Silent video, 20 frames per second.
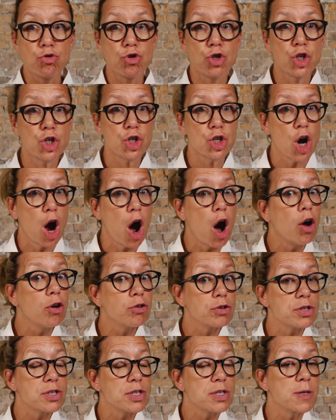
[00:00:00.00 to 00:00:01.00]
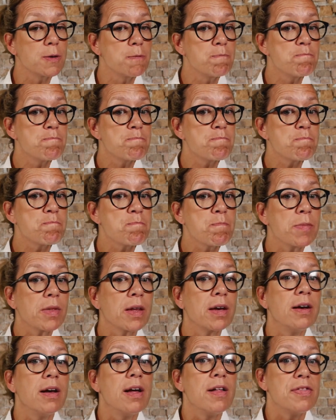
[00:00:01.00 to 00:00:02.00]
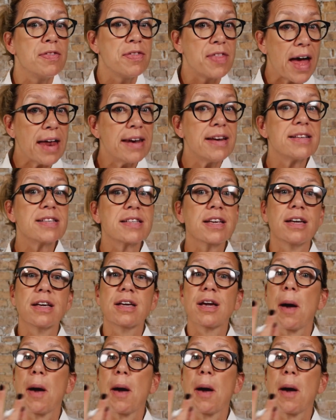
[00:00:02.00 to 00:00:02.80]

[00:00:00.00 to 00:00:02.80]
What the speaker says: chot. Then it's going to